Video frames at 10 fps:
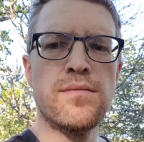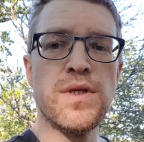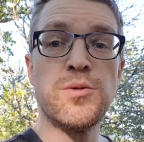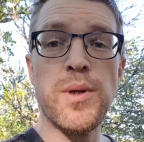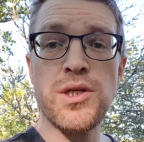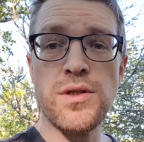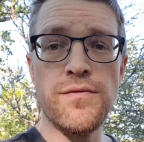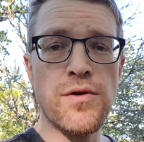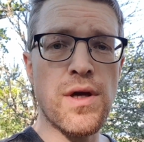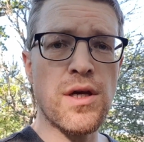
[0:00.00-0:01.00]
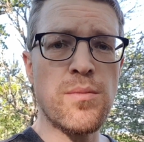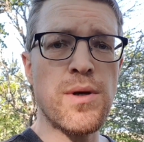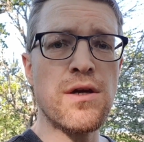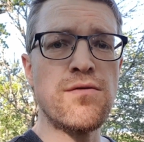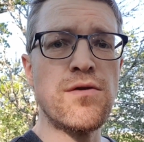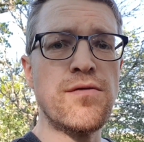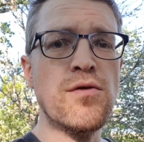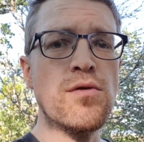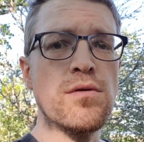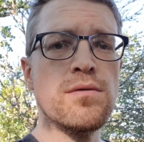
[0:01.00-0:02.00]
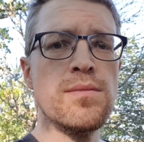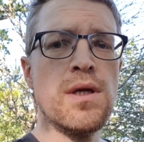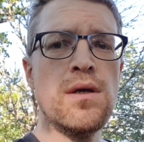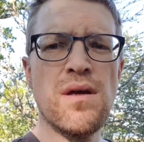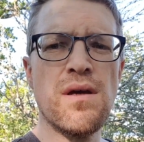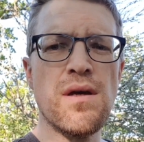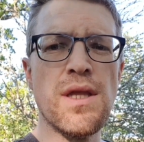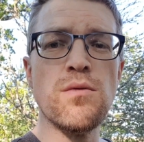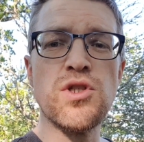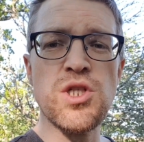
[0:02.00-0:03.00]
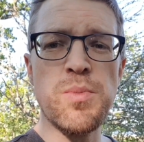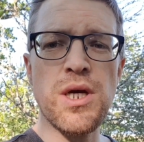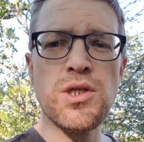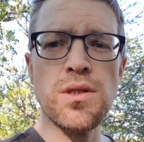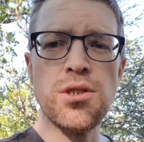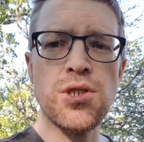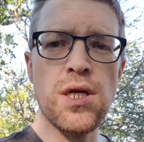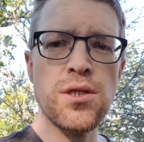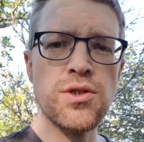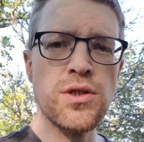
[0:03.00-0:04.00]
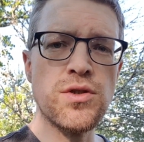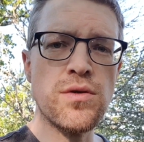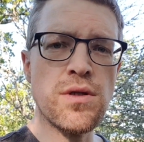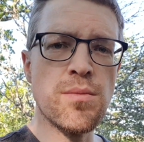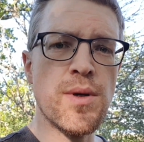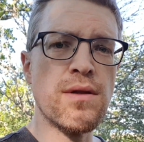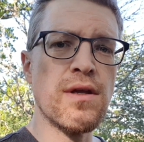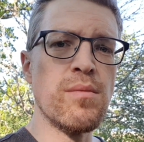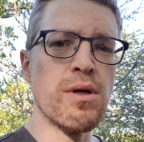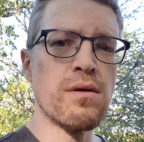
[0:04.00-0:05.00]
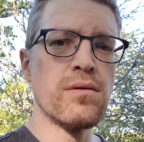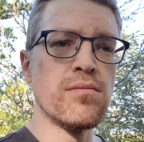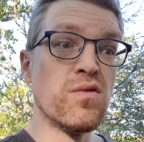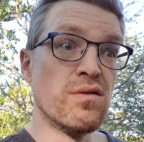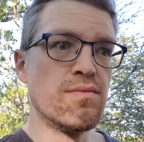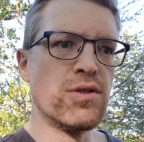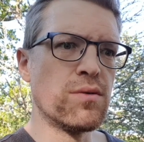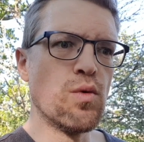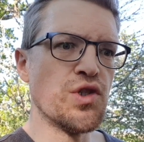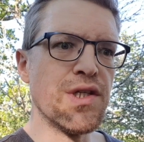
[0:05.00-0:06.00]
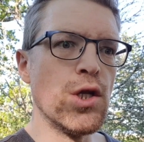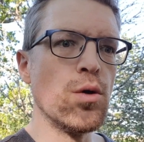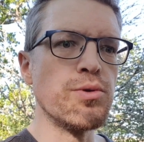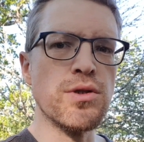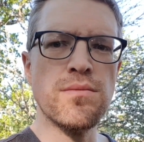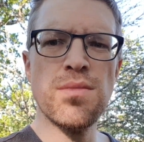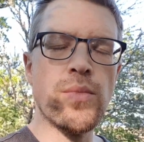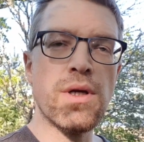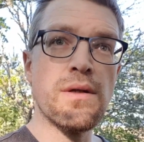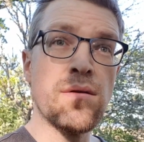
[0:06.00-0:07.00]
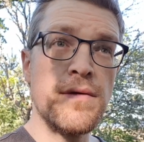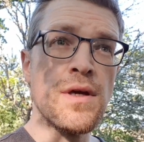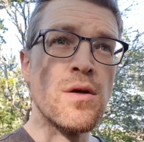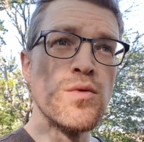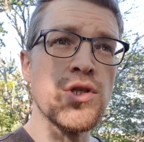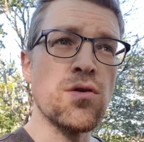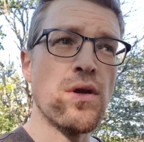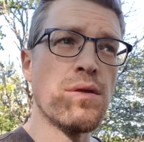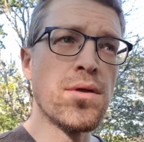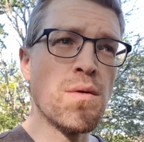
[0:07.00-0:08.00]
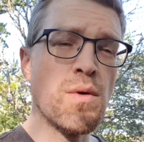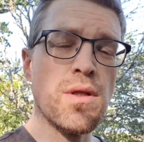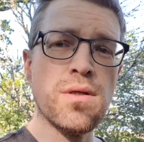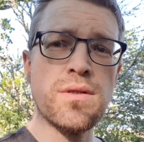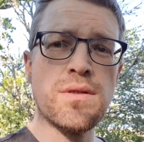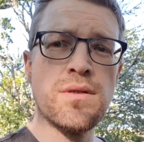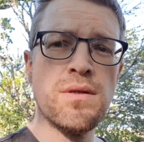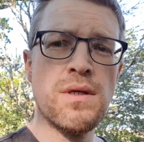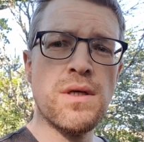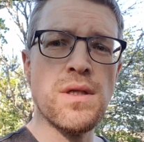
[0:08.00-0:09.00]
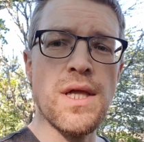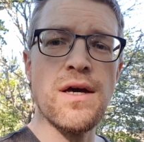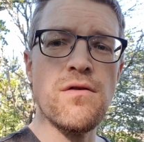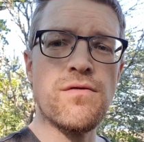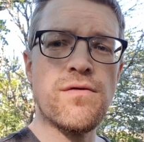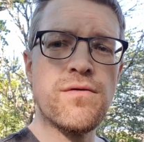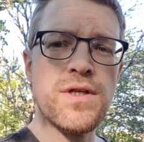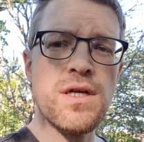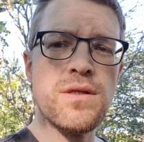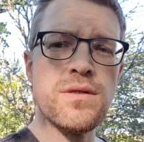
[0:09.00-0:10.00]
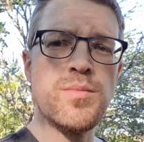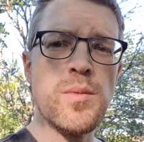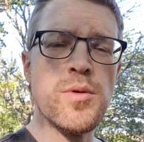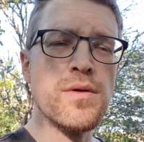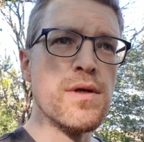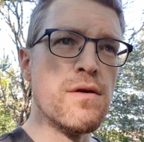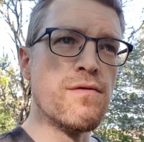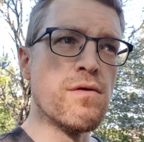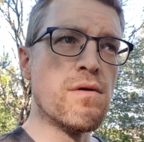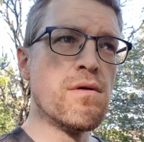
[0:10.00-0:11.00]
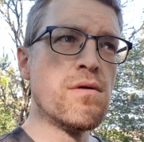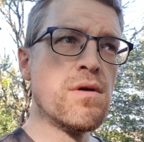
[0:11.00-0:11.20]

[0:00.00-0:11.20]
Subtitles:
Especially if you can't get back for the funeral. That was especially challenging during the pandemic. Well, it just wasn't an option. But I did think it was a great thing with these live sends people did for